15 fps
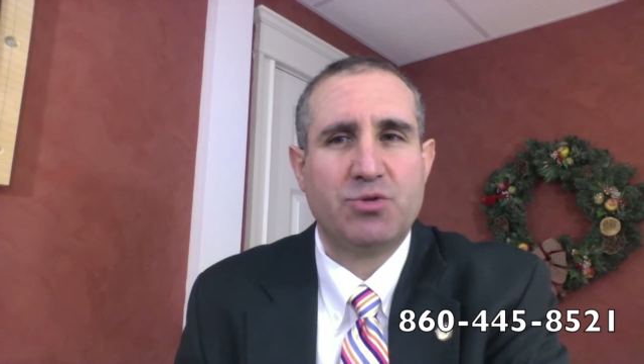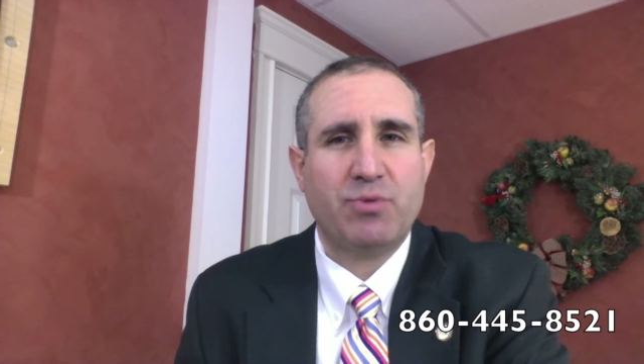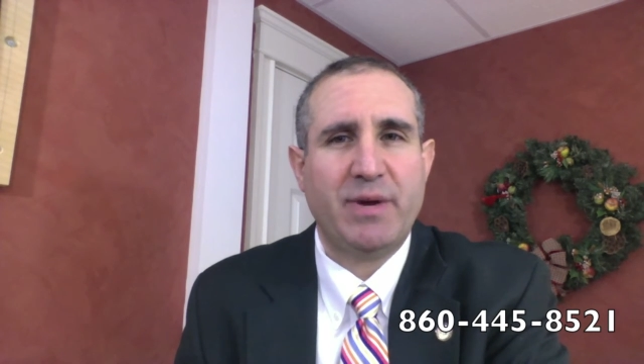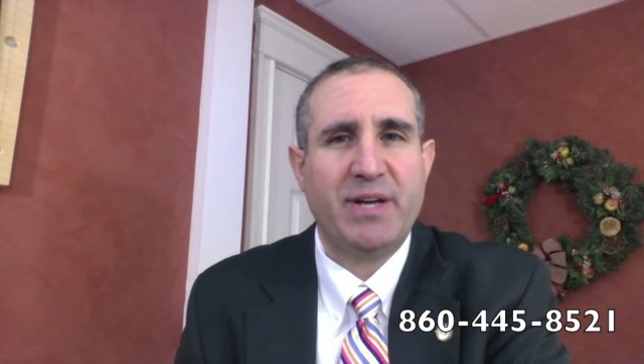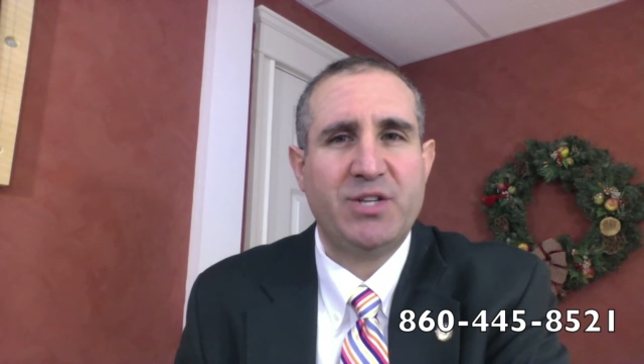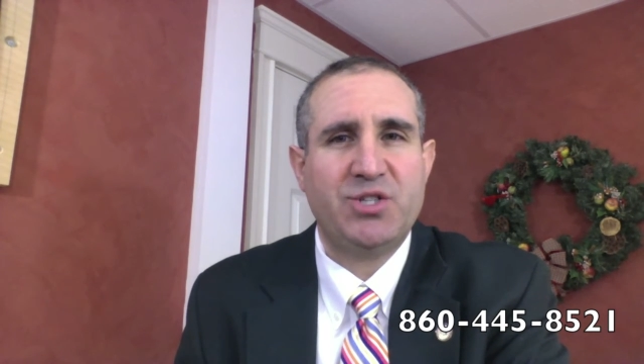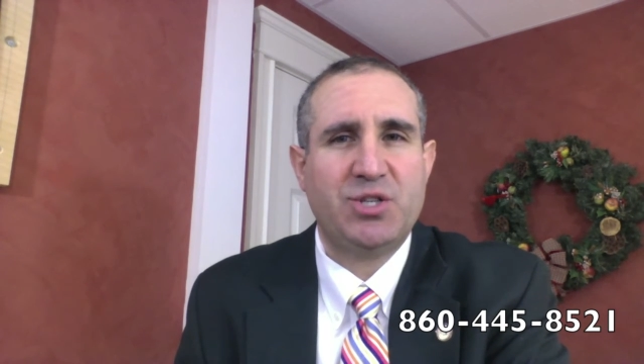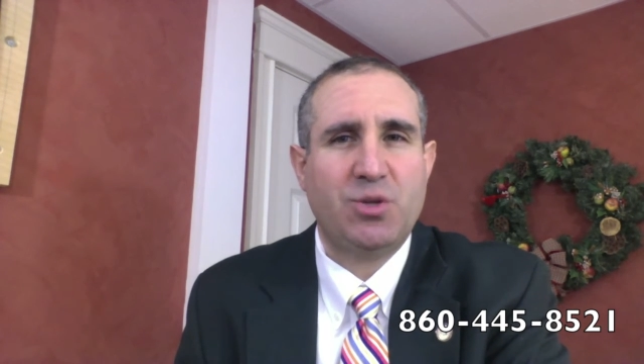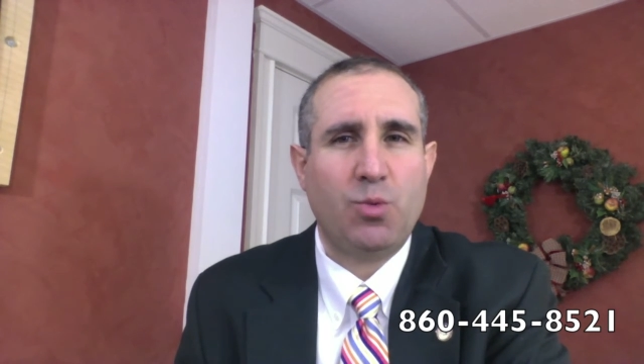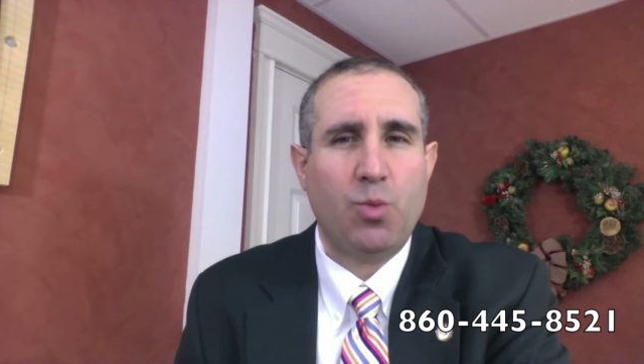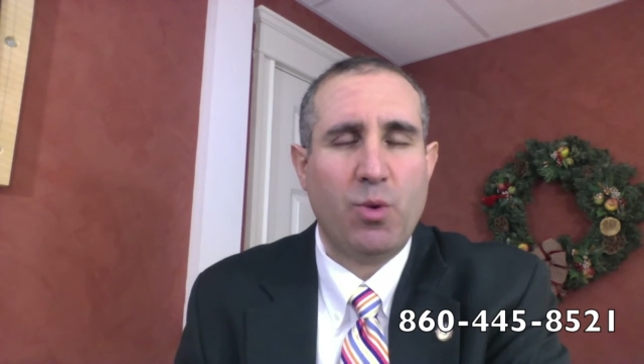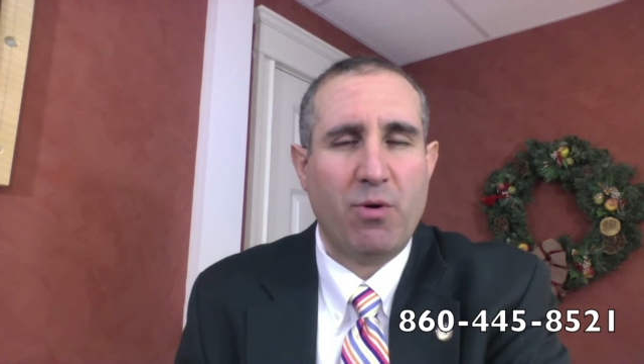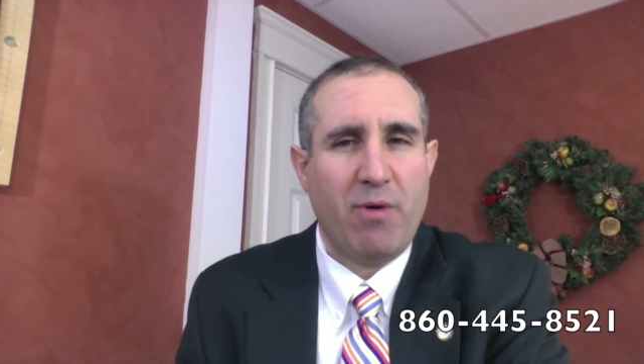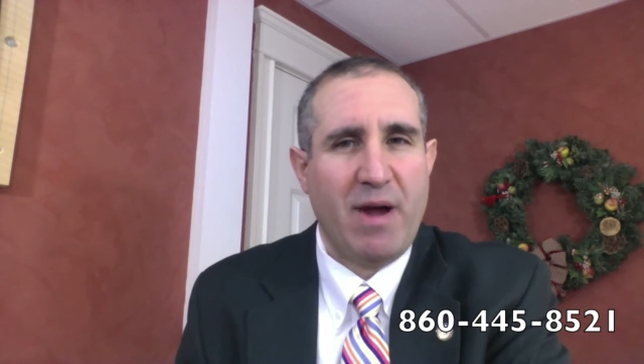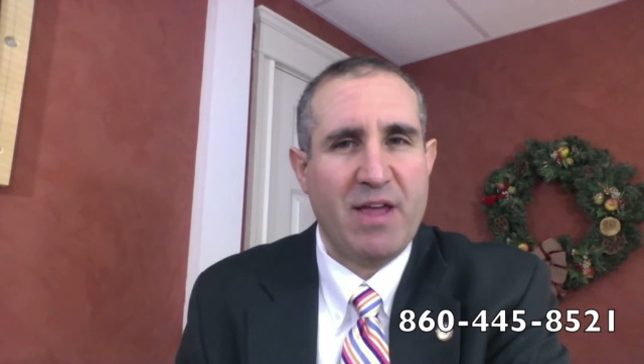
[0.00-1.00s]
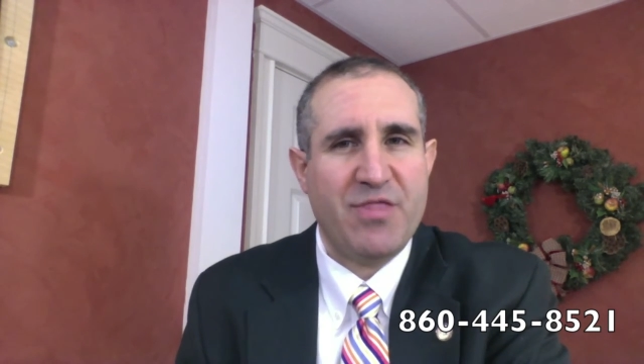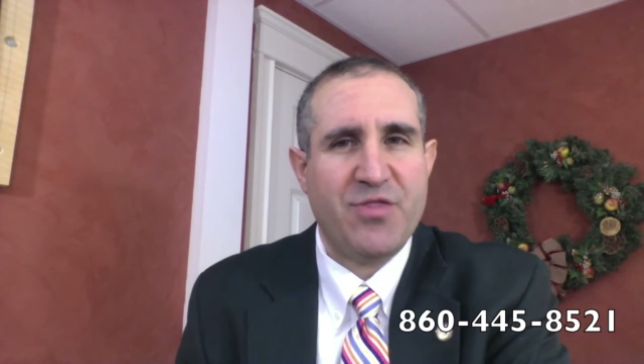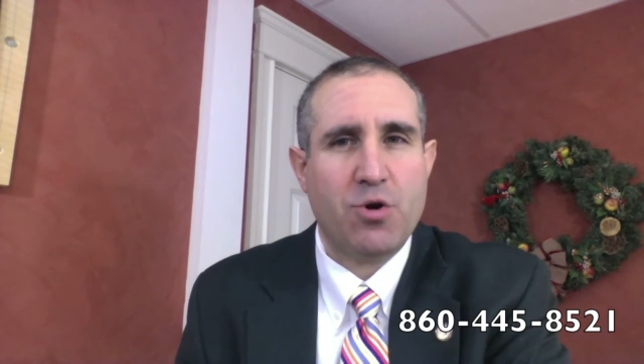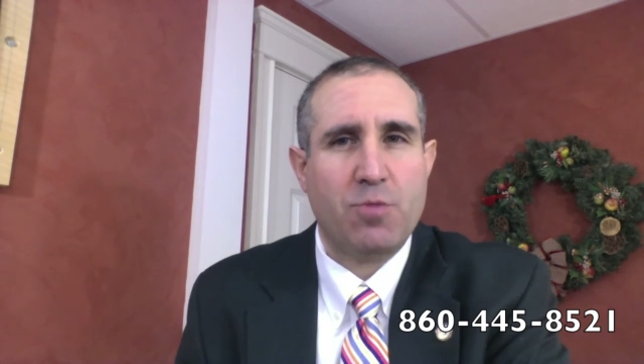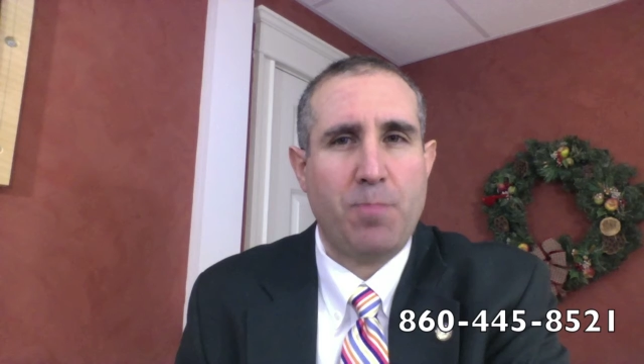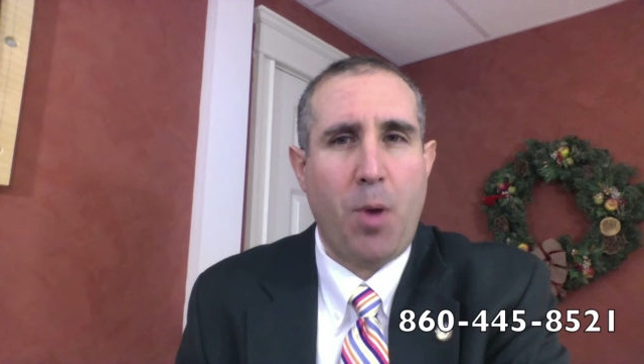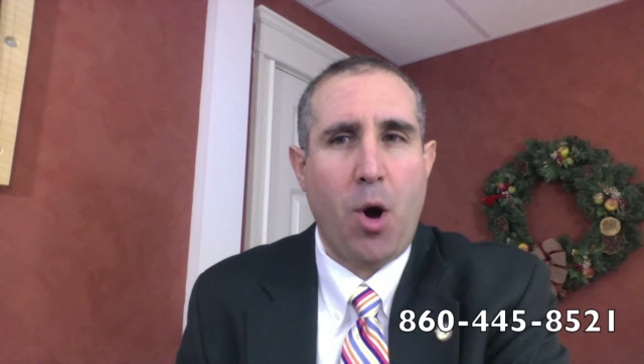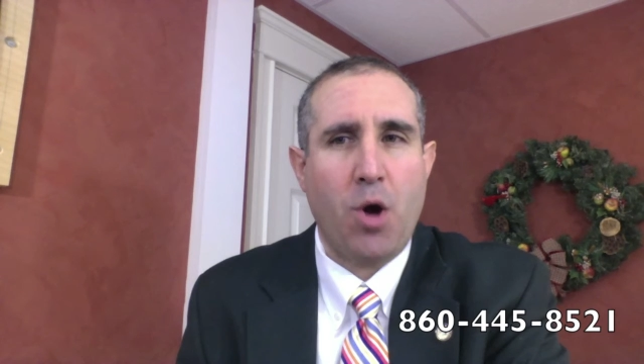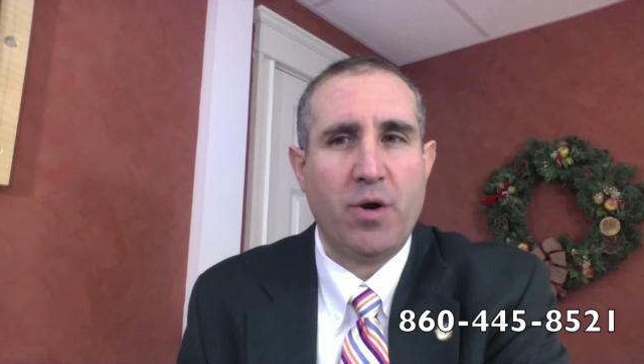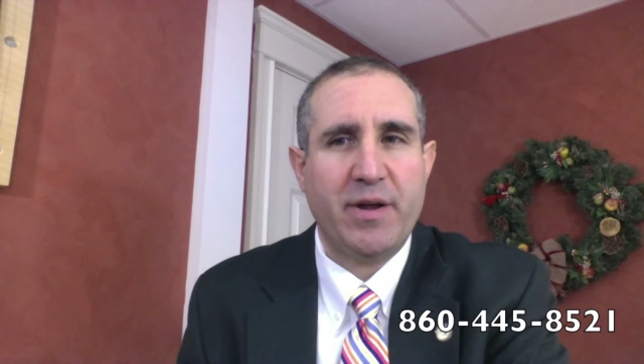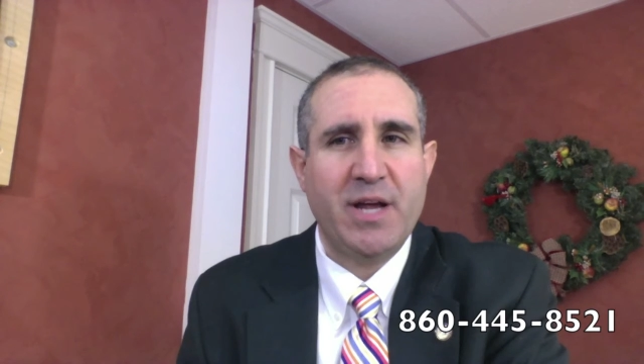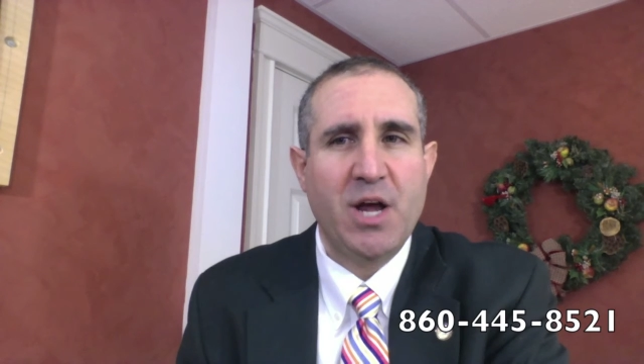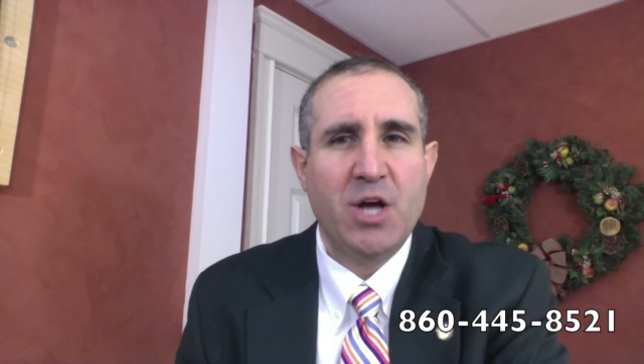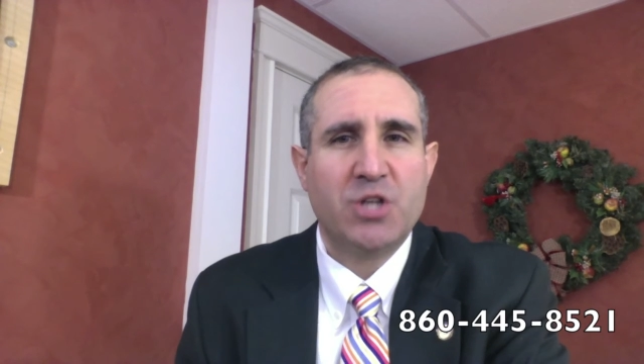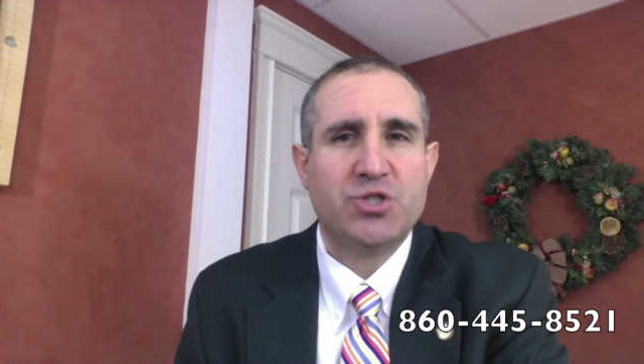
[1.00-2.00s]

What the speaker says: reached where a third party